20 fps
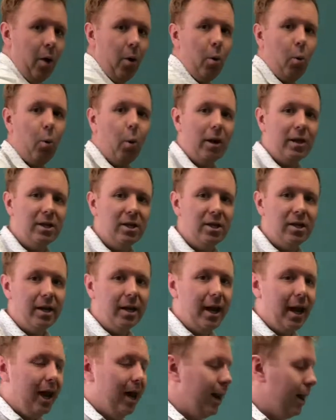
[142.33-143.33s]
Once
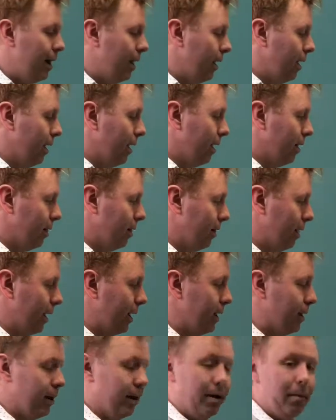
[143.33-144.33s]
again,
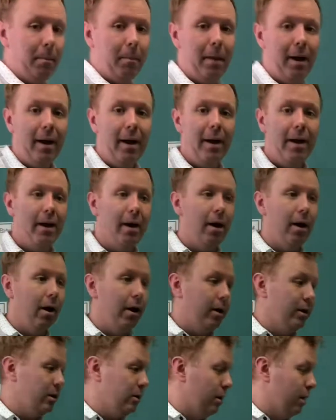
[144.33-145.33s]
like my
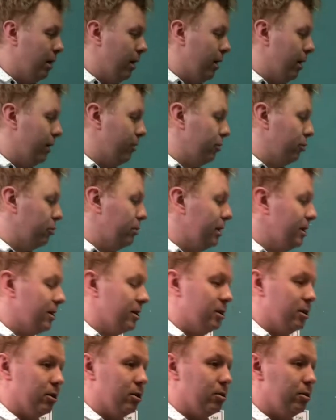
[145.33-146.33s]

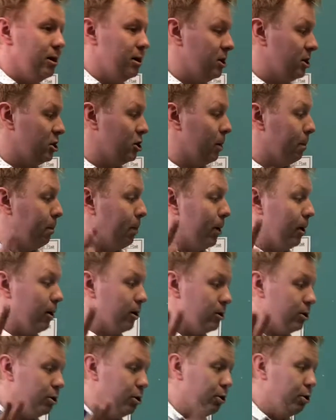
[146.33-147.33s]
3-digit
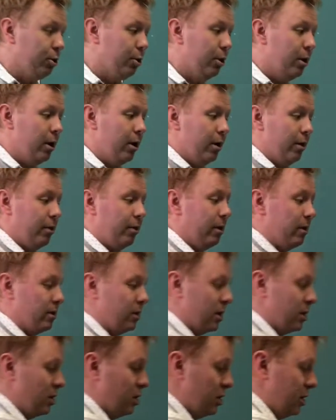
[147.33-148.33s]
part 2,
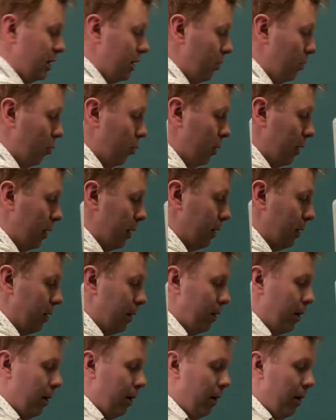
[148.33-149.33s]
there's a 0 here.
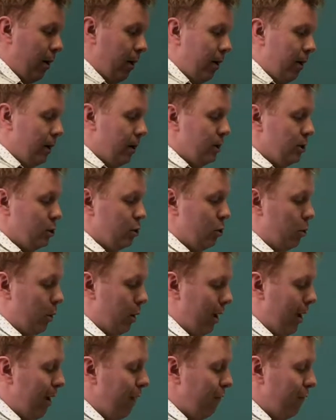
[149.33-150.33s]
So
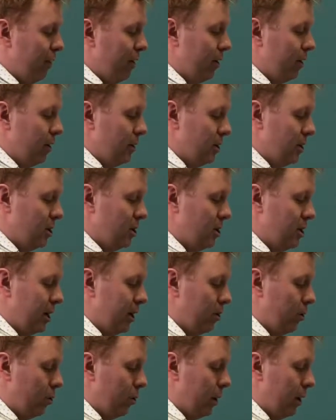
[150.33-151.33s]
if there is a
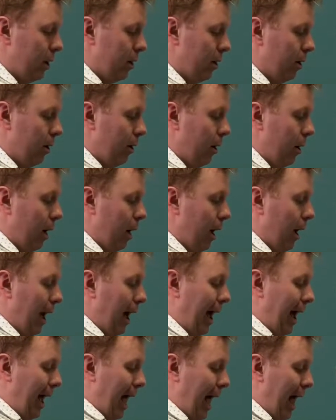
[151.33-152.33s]
0 here,
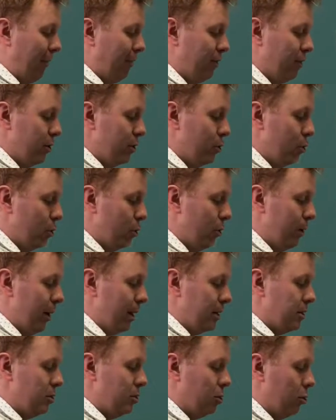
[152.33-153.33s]
I have to go
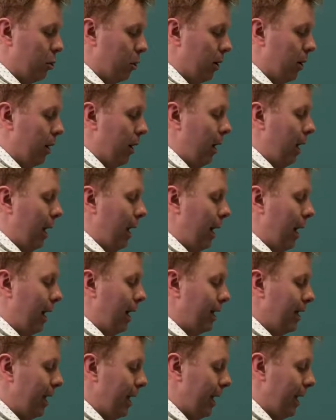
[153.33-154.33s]
next door
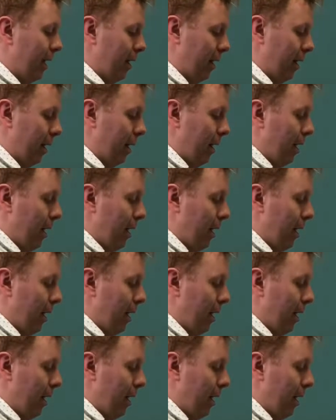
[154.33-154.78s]
again.